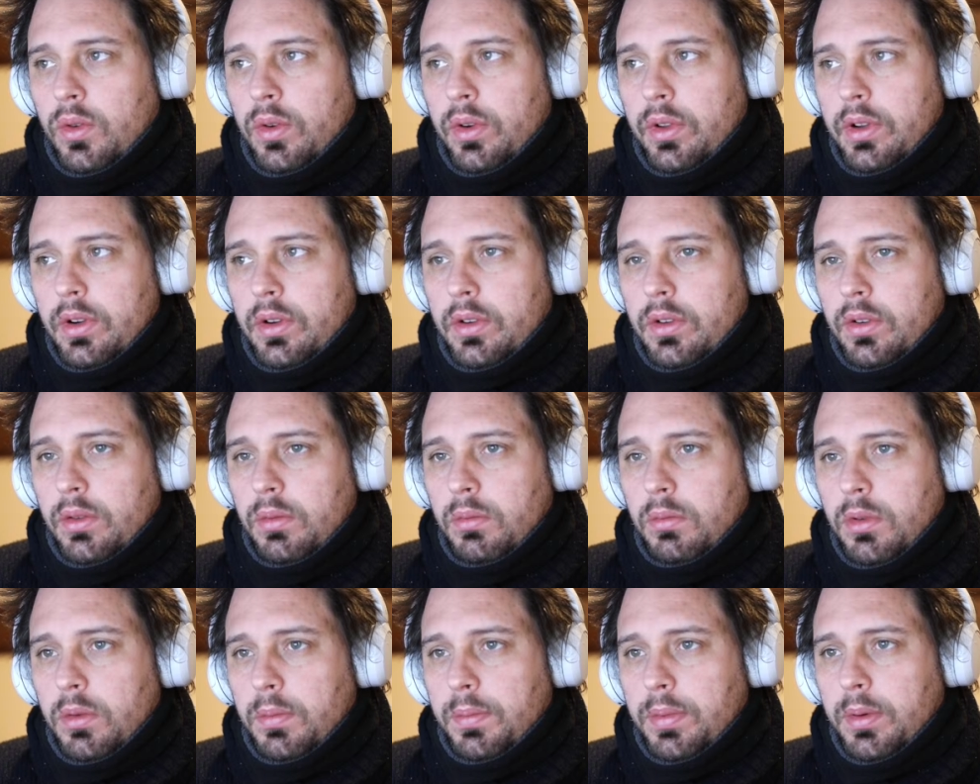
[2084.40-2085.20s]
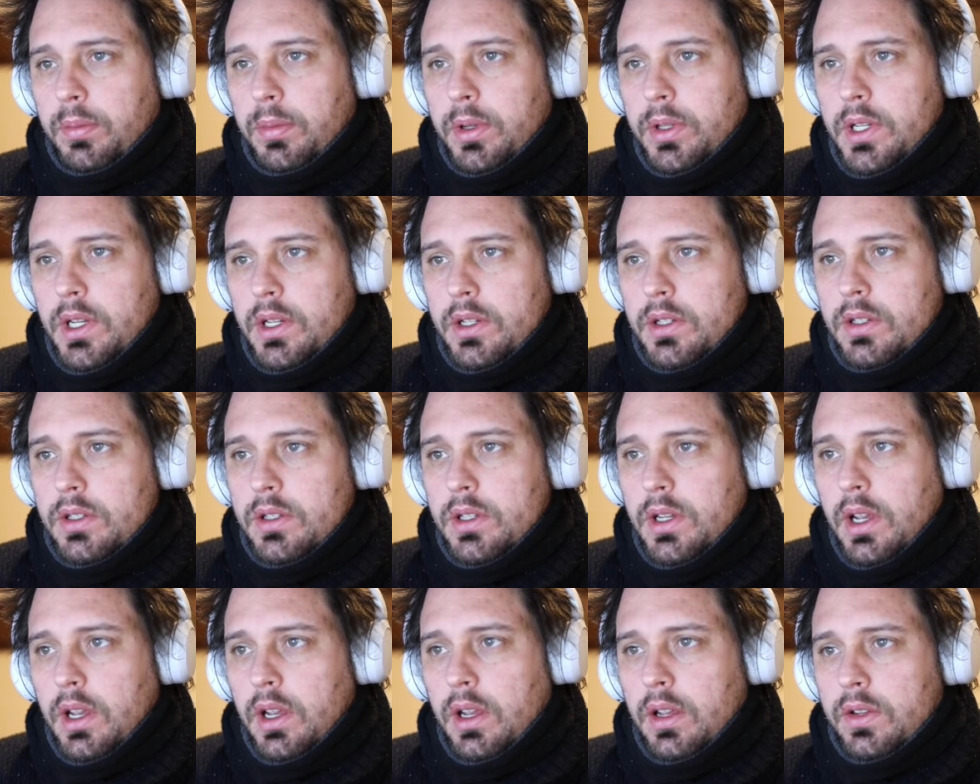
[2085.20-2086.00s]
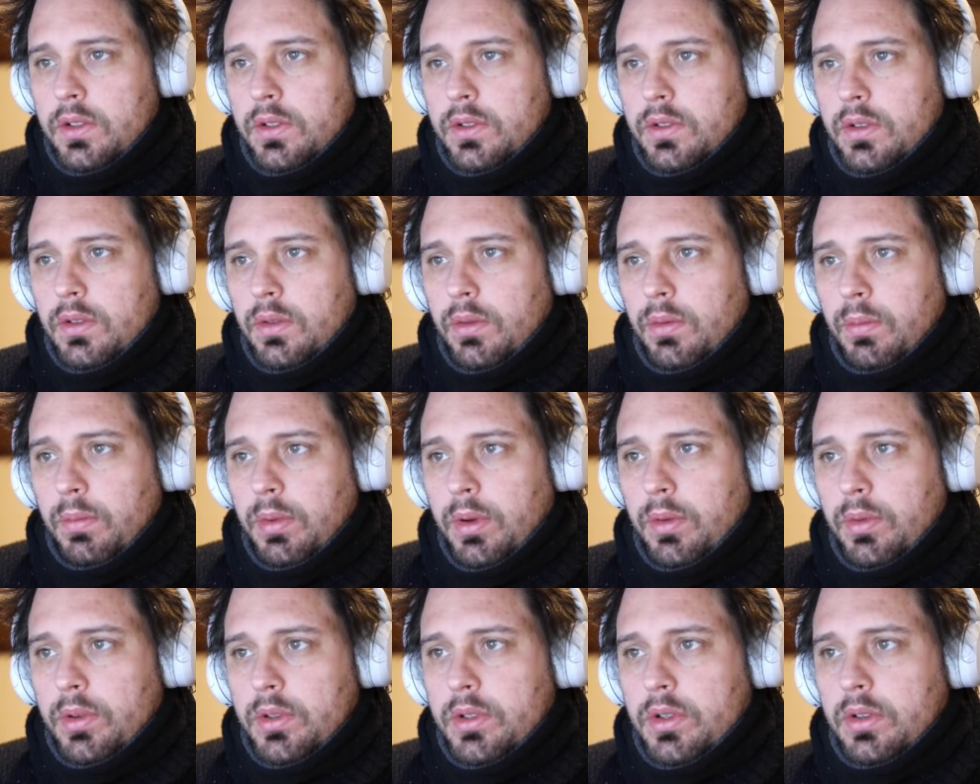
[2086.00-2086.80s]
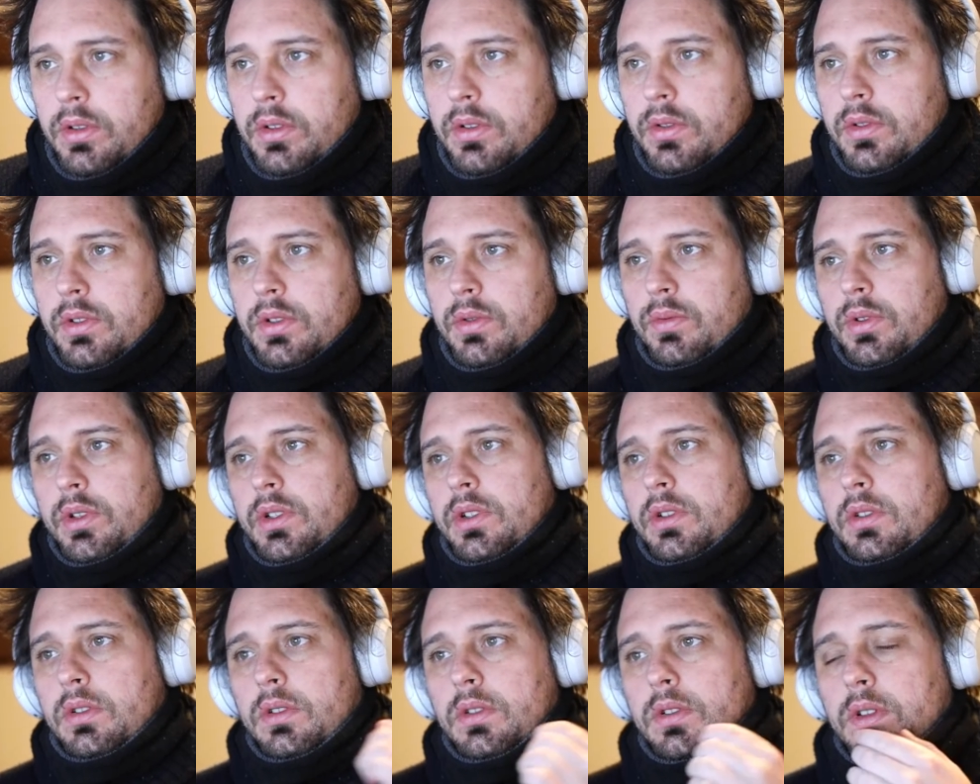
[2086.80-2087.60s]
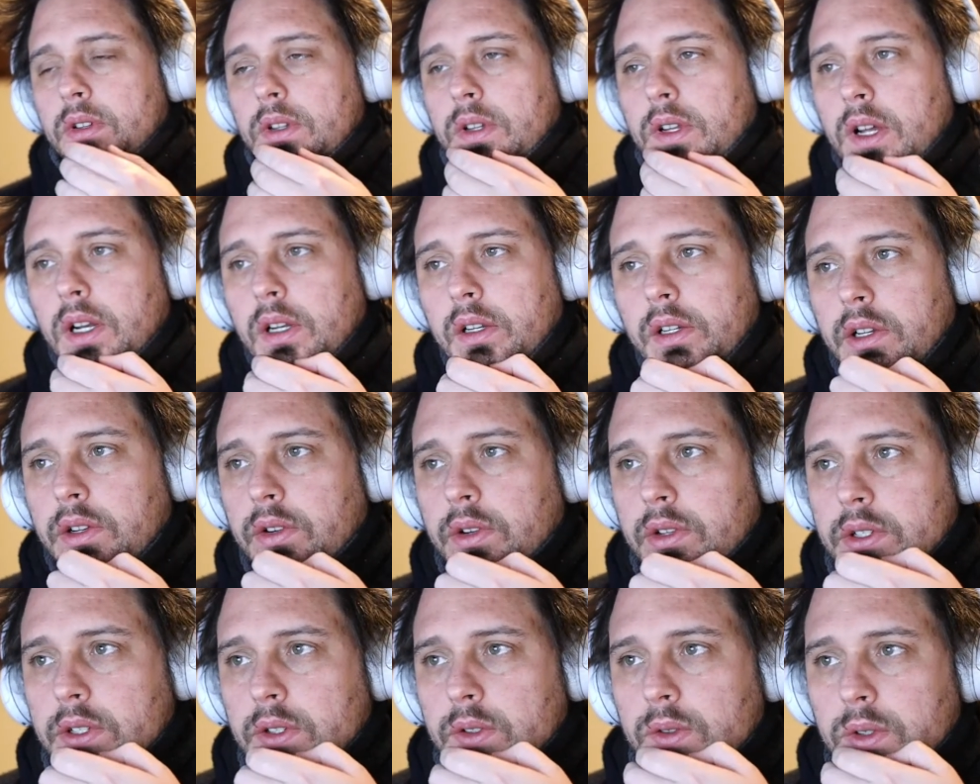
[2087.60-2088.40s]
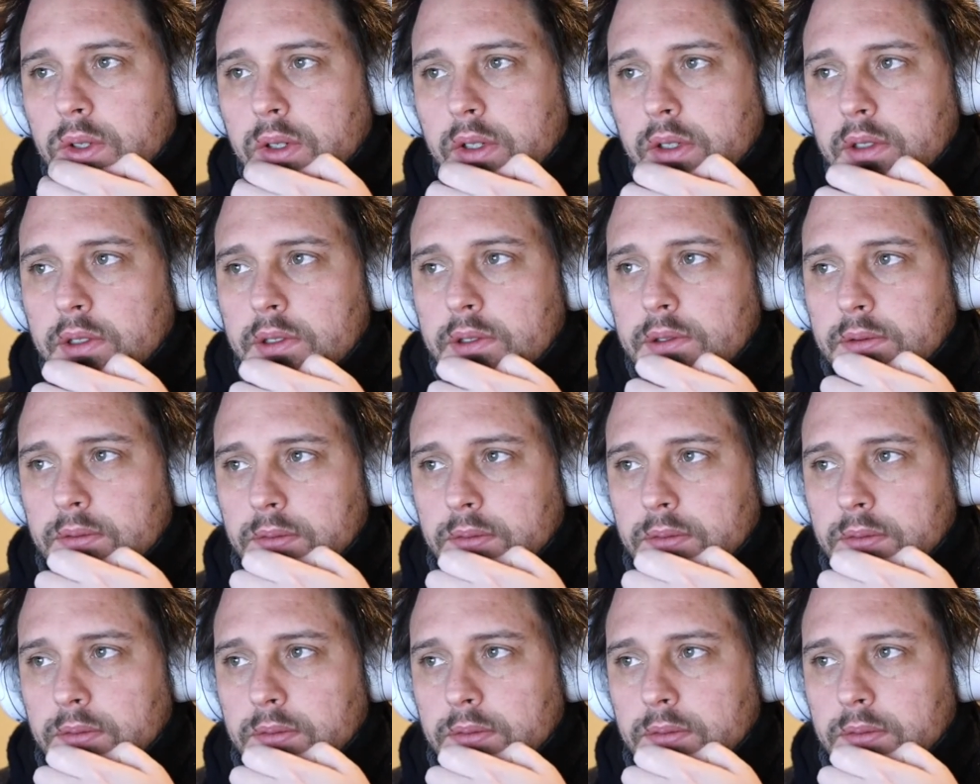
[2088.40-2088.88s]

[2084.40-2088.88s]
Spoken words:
Or there are no more permutations, A has been returned to its original non-decreasing order.